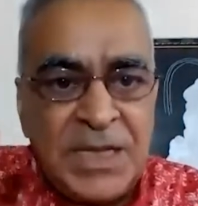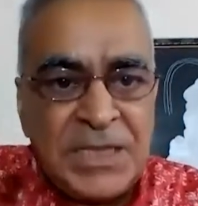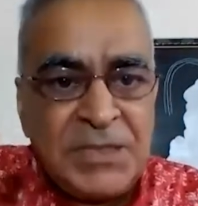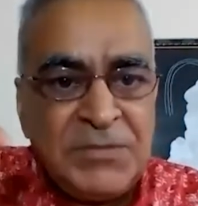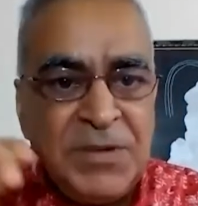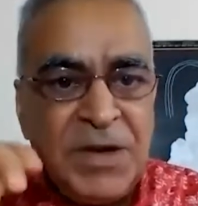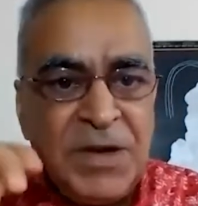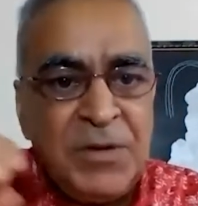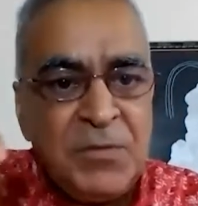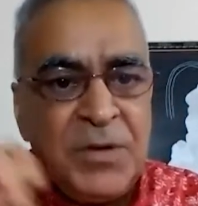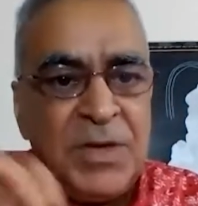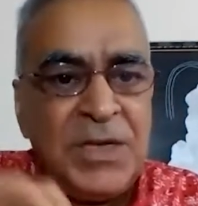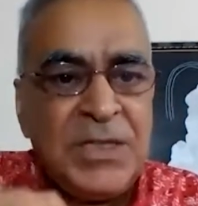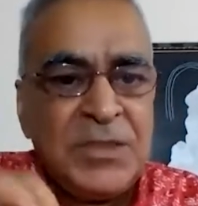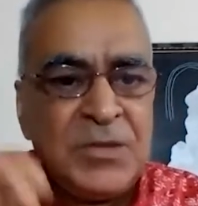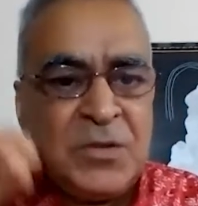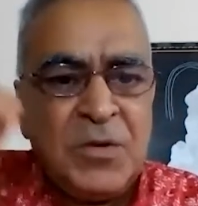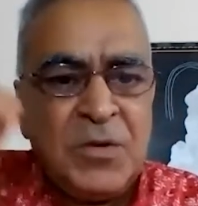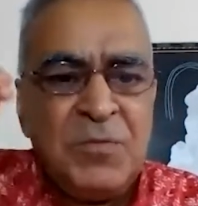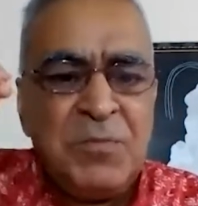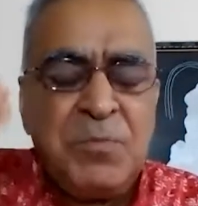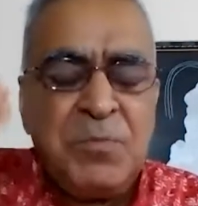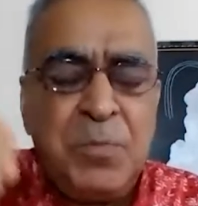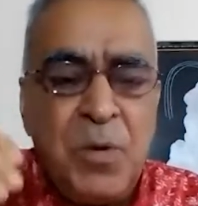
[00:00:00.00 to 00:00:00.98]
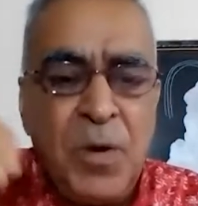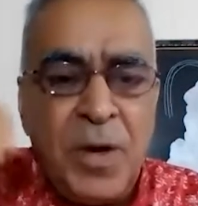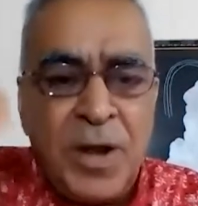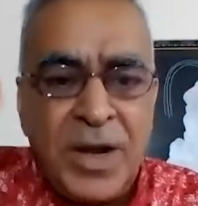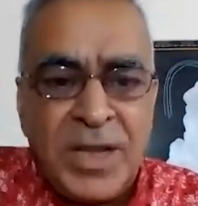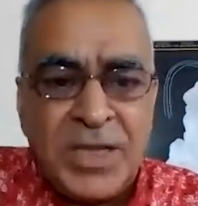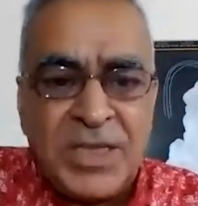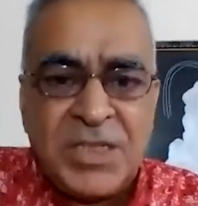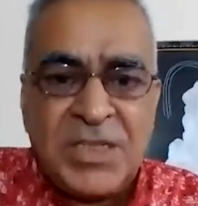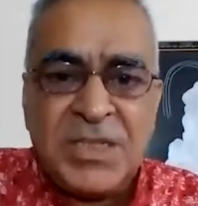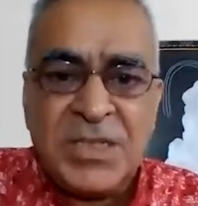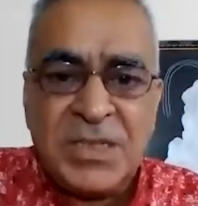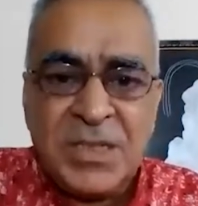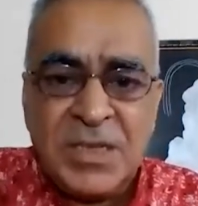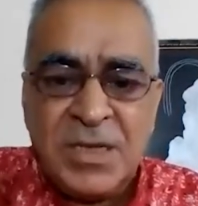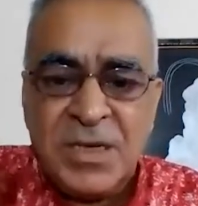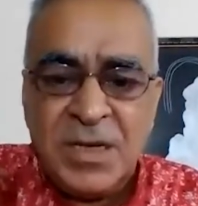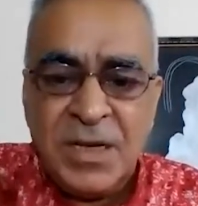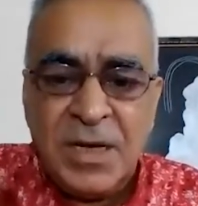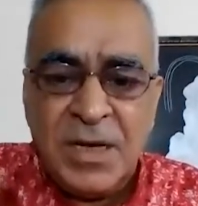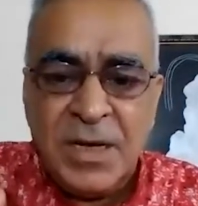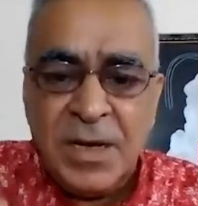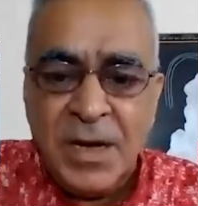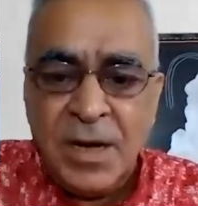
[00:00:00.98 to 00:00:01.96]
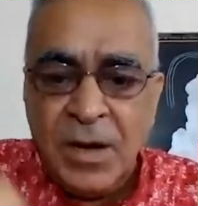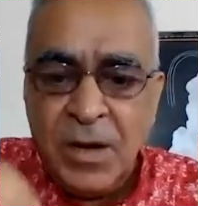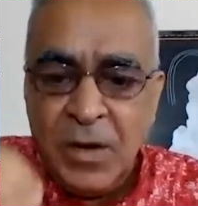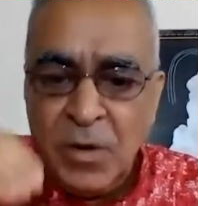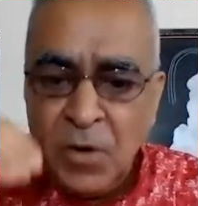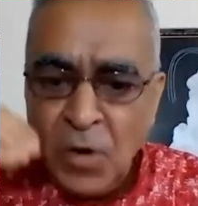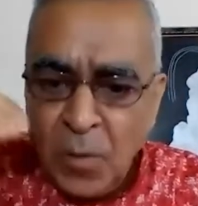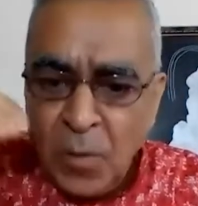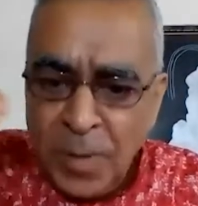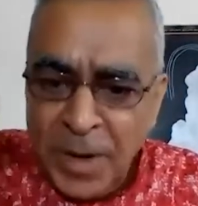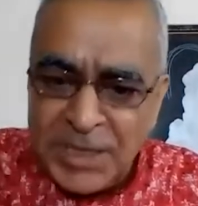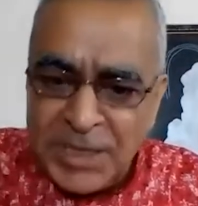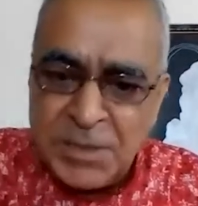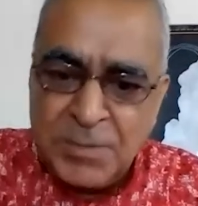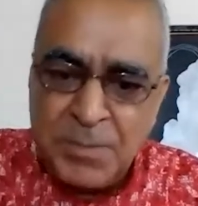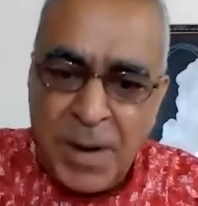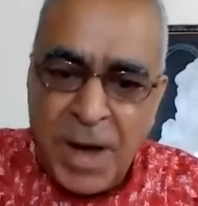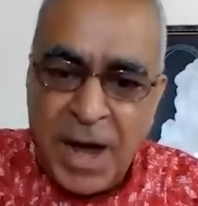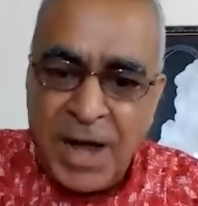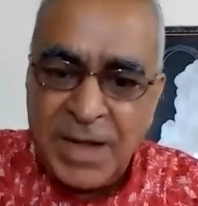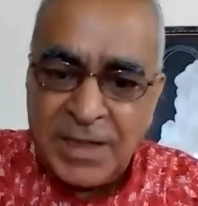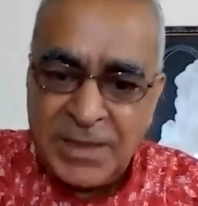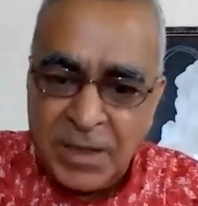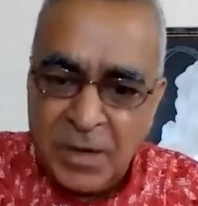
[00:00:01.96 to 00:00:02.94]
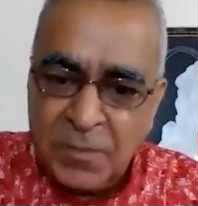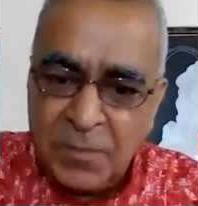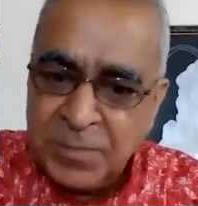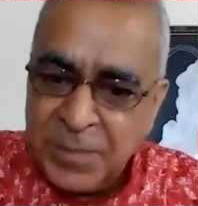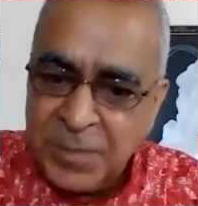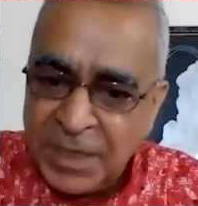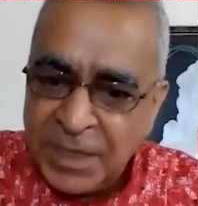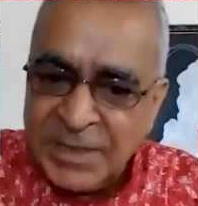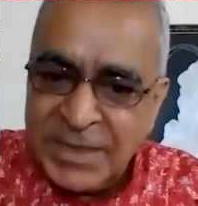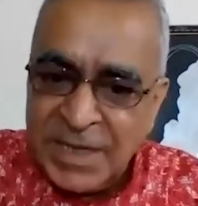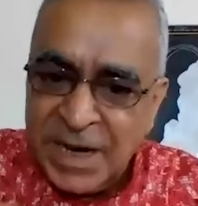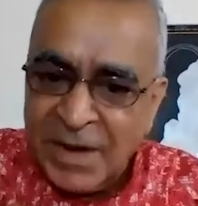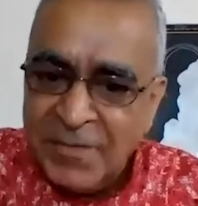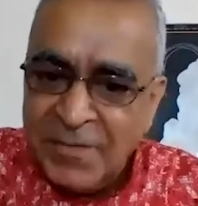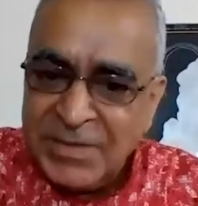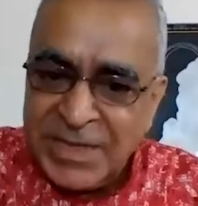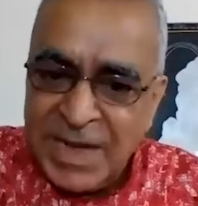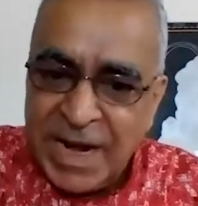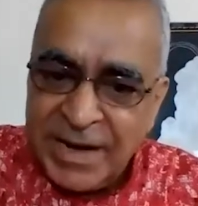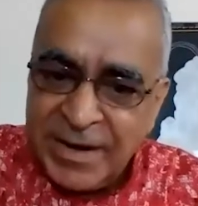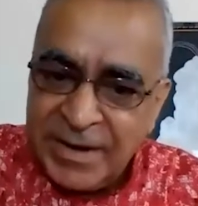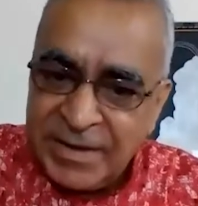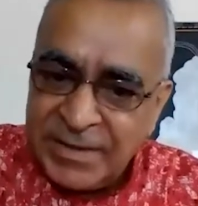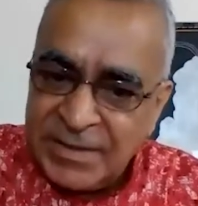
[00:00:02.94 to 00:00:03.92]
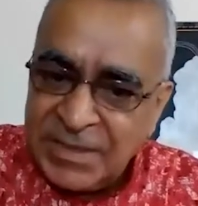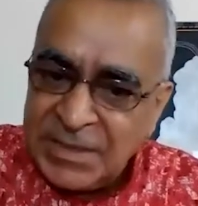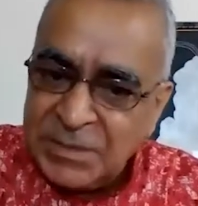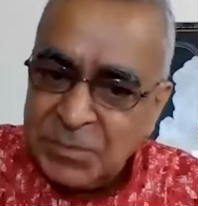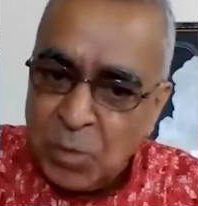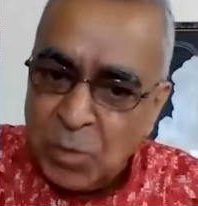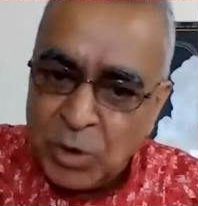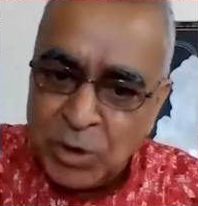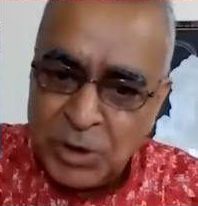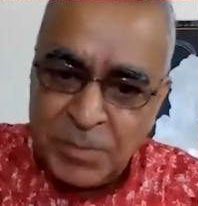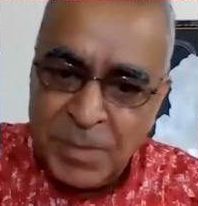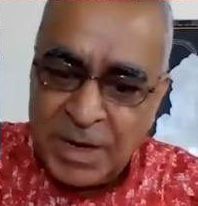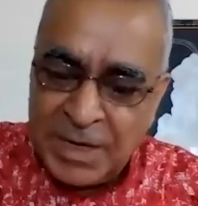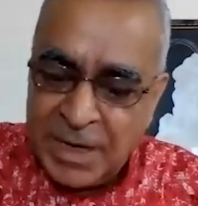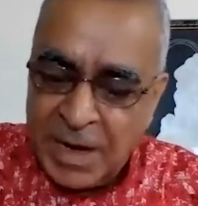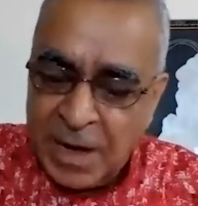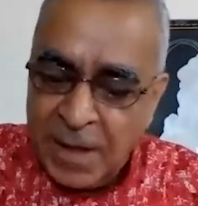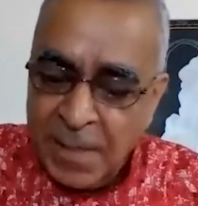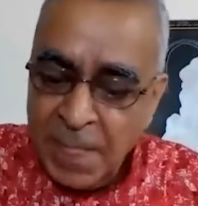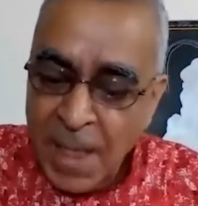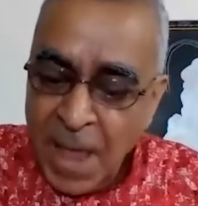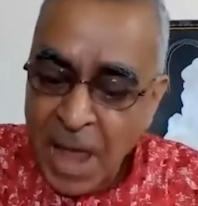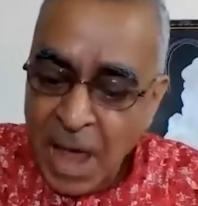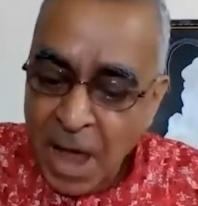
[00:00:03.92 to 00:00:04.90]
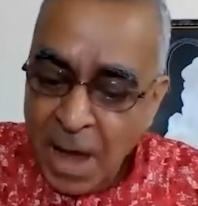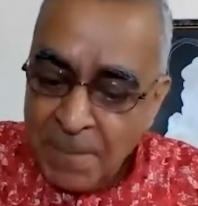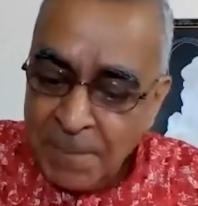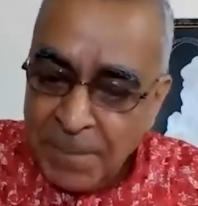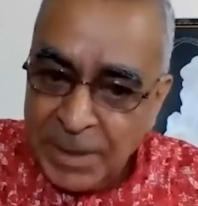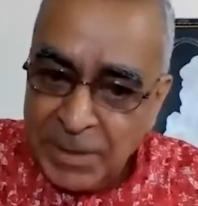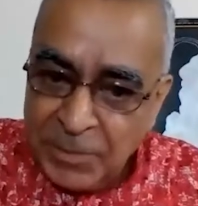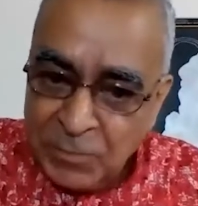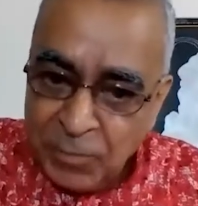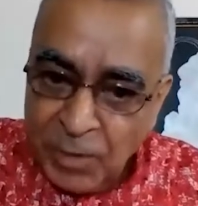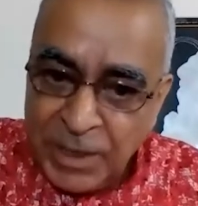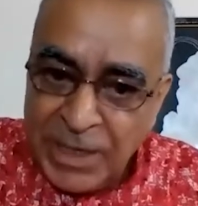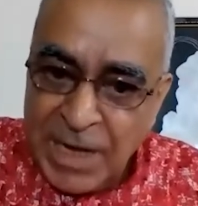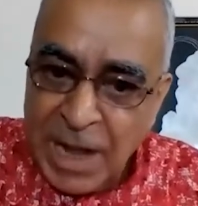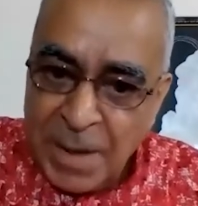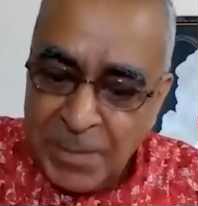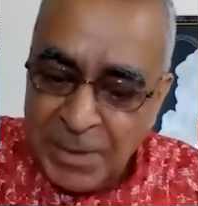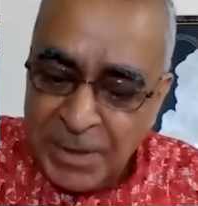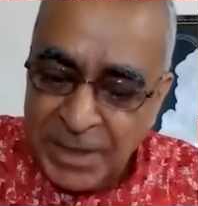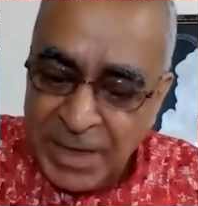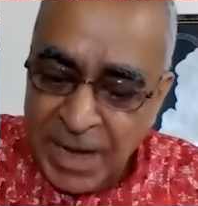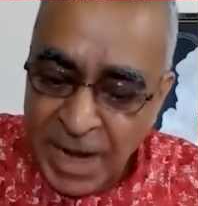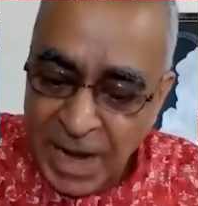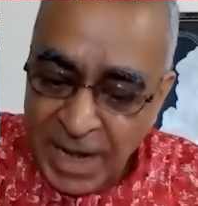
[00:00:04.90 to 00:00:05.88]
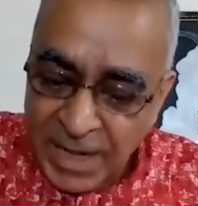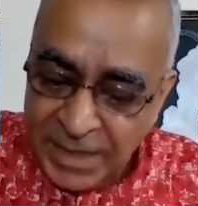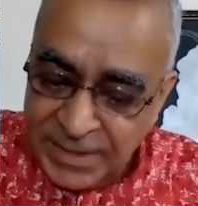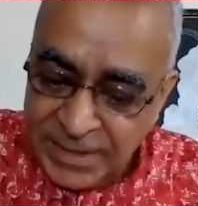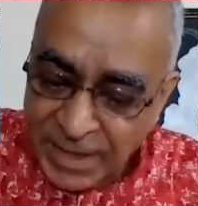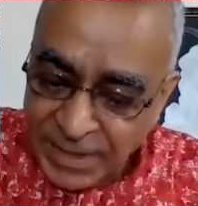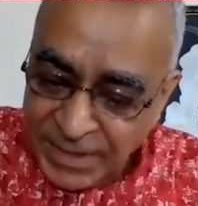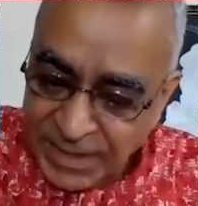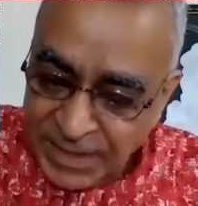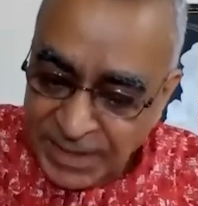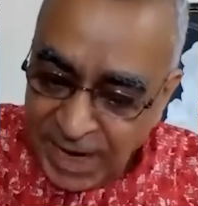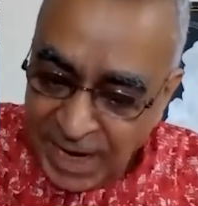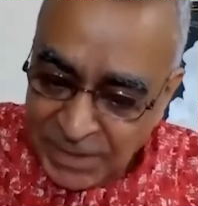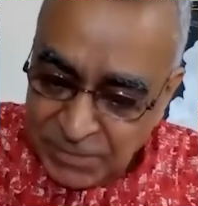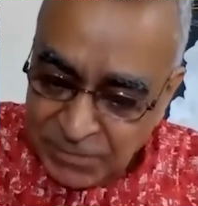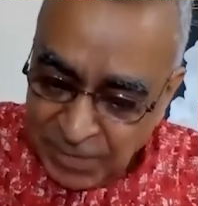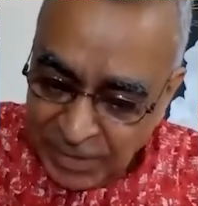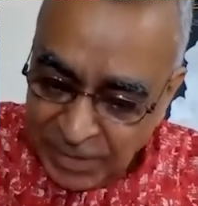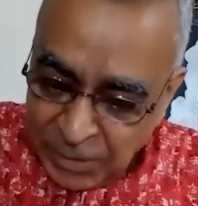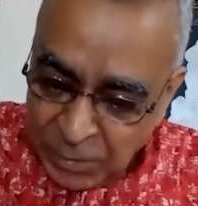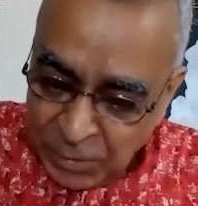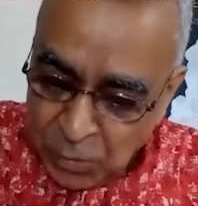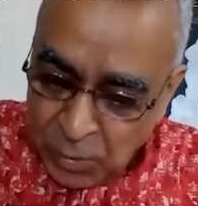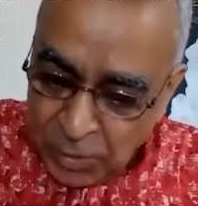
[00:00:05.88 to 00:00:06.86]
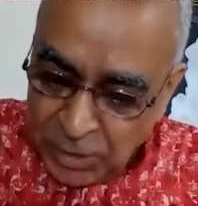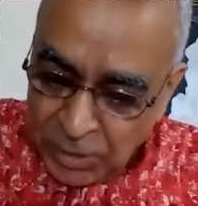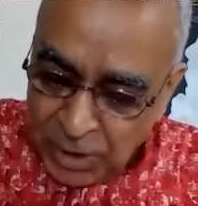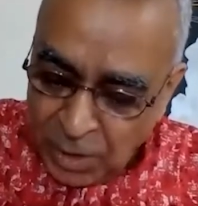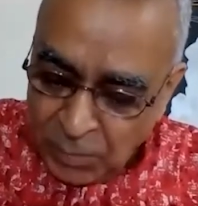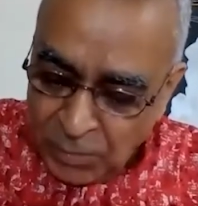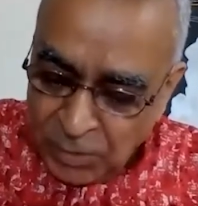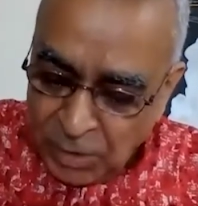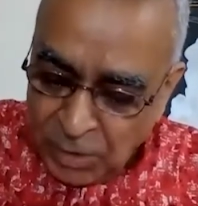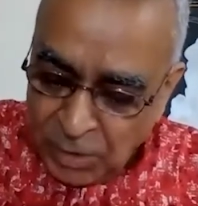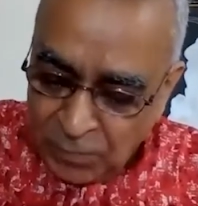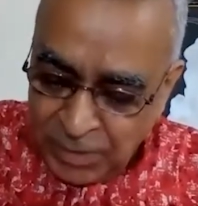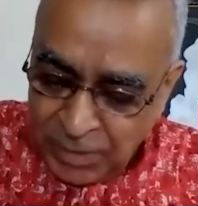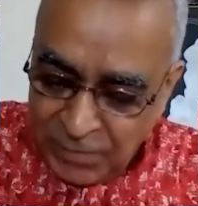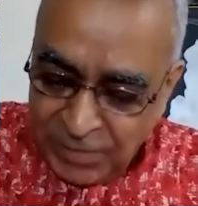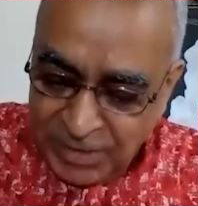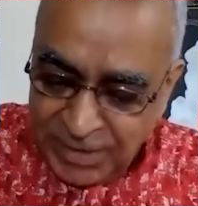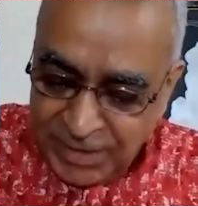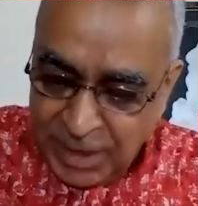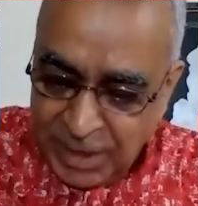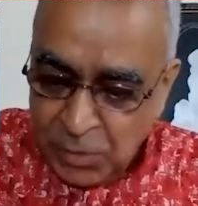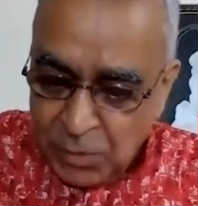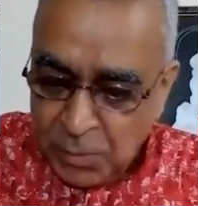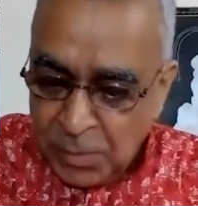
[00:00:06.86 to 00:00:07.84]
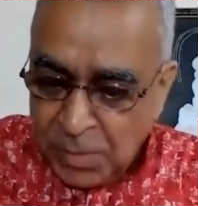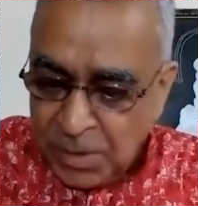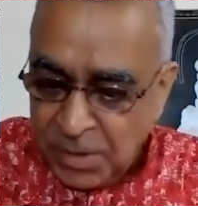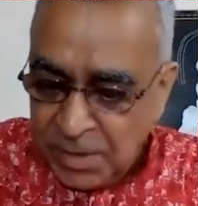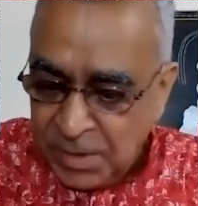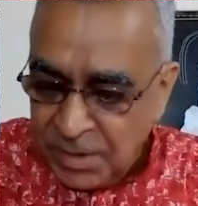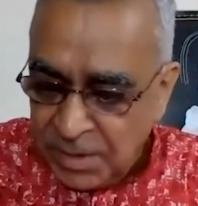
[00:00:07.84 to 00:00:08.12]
That's its purest, noblest path of Tantra, which addresses Moksha Marga. But what happened? Tantra has, when you go down, down, he will tell you